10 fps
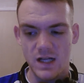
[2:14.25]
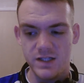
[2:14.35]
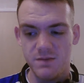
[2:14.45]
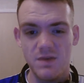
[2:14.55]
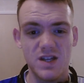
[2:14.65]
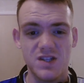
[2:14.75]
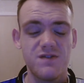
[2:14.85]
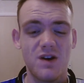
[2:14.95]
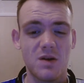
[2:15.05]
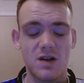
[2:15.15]
to me, it
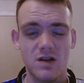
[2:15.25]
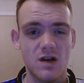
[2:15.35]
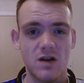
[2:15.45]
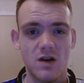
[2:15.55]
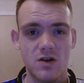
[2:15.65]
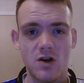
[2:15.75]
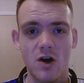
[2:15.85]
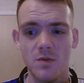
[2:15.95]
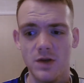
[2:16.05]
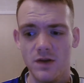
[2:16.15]
just felt like a
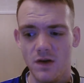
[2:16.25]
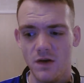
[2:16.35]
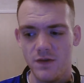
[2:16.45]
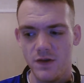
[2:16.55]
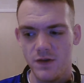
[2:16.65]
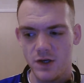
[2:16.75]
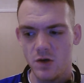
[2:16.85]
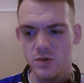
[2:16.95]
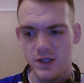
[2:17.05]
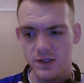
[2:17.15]
carbon of the
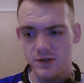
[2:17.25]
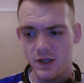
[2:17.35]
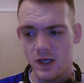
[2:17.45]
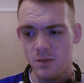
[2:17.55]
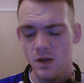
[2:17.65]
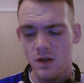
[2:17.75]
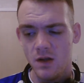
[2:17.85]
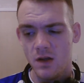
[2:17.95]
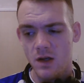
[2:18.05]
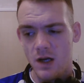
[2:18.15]
Colchester game.
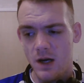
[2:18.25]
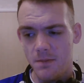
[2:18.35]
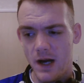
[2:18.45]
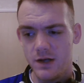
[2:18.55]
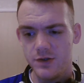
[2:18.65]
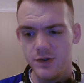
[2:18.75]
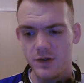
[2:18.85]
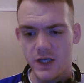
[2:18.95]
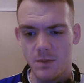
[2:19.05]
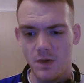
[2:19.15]

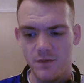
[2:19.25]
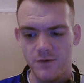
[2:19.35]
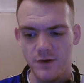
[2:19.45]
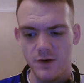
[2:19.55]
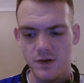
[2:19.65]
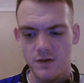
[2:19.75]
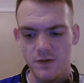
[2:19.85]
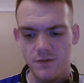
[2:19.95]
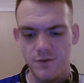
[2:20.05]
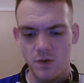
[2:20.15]
Anderton came on for
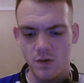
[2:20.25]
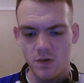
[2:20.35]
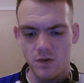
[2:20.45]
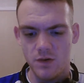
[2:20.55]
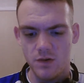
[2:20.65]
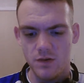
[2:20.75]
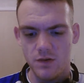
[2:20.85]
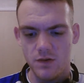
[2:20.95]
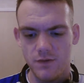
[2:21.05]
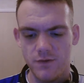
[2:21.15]

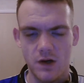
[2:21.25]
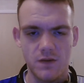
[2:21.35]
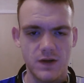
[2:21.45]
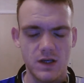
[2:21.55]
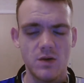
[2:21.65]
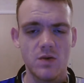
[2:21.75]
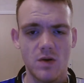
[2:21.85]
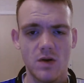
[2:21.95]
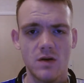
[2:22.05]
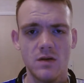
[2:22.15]
Alfie
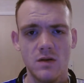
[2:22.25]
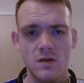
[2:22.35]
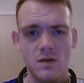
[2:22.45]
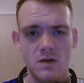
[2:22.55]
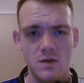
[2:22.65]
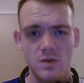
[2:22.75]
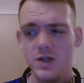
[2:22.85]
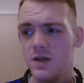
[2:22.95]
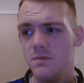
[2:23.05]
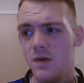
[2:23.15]
Kilgore,
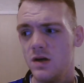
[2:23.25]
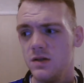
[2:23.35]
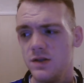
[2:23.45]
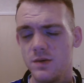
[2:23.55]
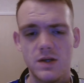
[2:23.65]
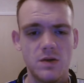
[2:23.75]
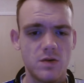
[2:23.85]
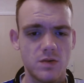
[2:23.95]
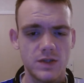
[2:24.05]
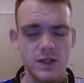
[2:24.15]
which I didn't mind.
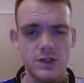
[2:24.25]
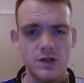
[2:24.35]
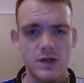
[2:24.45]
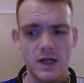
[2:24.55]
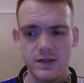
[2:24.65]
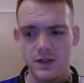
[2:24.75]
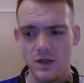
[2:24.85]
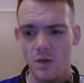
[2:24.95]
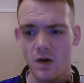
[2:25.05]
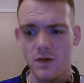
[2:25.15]
Kilgore was injured, he had to
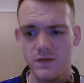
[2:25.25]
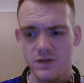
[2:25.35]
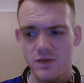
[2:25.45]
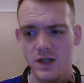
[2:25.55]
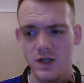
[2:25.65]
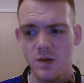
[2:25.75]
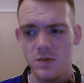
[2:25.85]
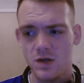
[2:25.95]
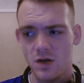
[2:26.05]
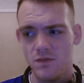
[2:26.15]
go off. He's really the
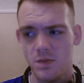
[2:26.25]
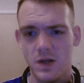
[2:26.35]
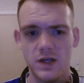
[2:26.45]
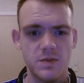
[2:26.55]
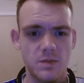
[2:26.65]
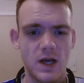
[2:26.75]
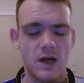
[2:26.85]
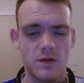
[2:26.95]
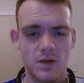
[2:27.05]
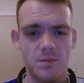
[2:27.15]
only kind of replacement we
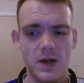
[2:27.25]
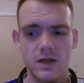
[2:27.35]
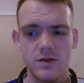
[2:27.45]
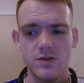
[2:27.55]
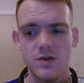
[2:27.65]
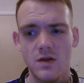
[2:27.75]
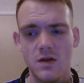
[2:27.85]
had on the bench.